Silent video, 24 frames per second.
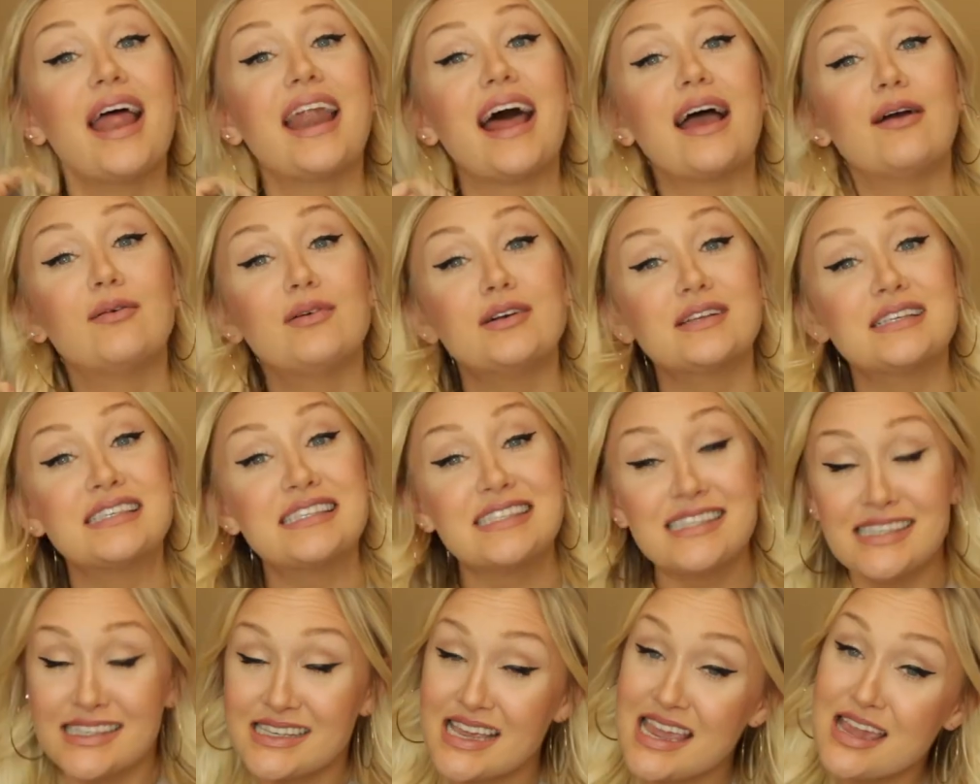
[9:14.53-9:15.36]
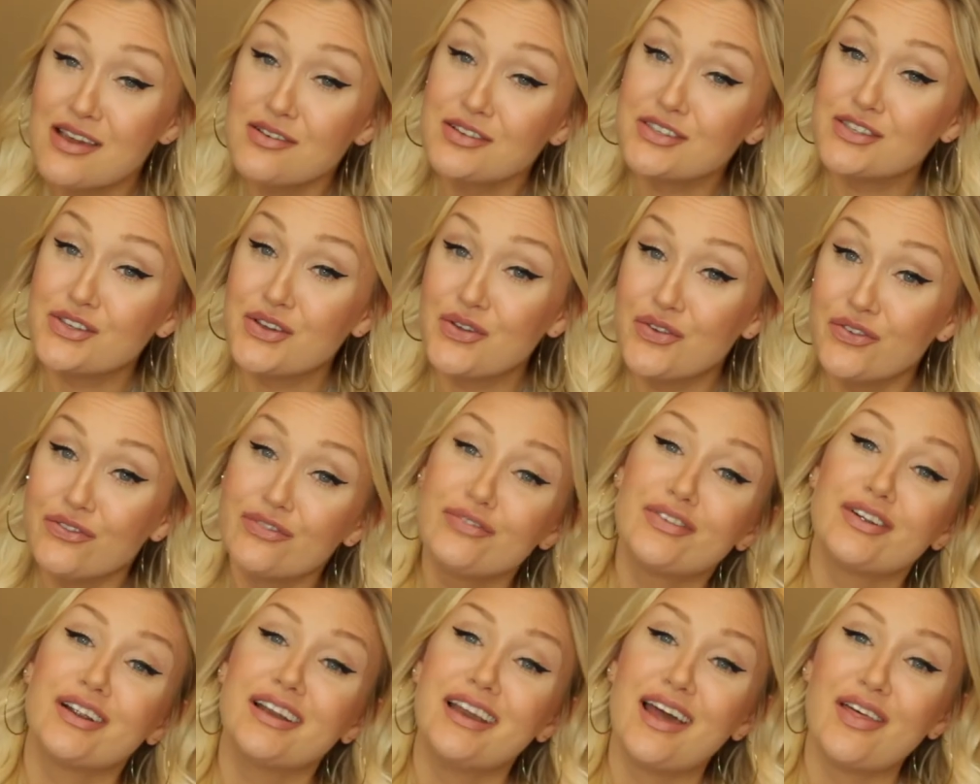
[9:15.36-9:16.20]
and I will see you
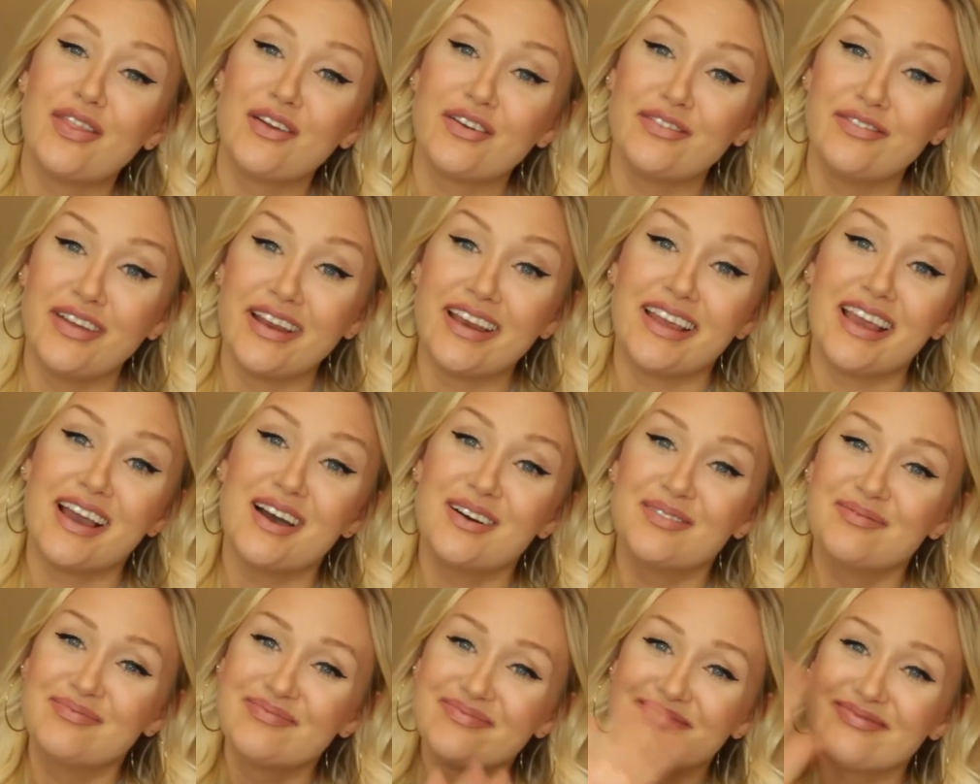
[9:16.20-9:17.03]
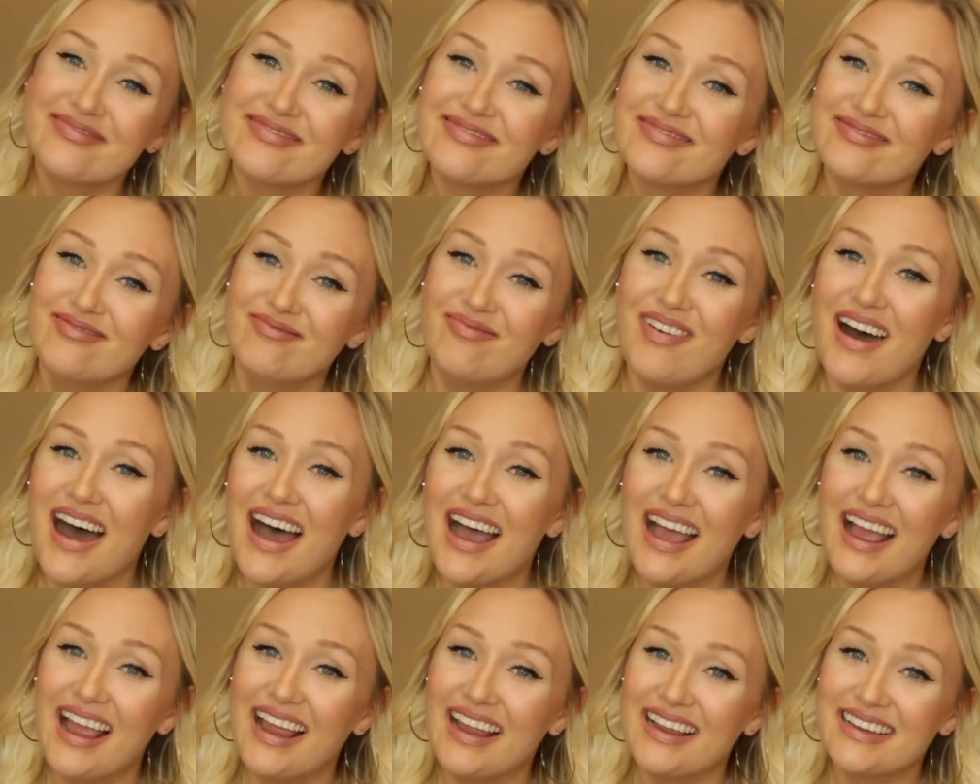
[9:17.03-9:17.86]
soon for another video.
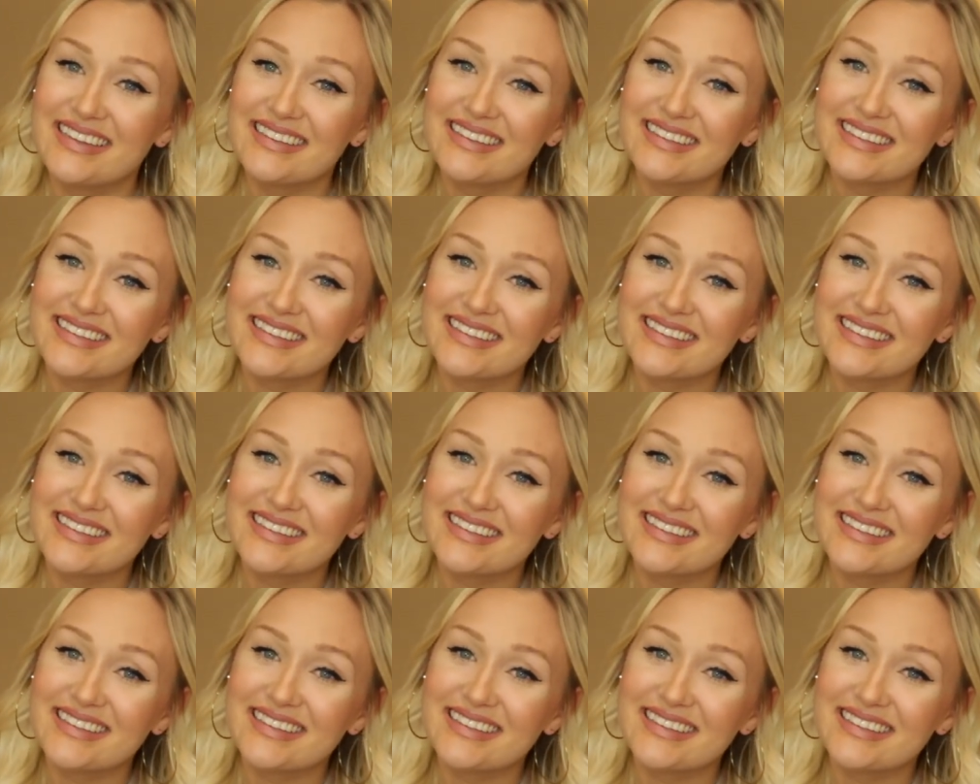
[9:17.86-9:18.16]
Bye.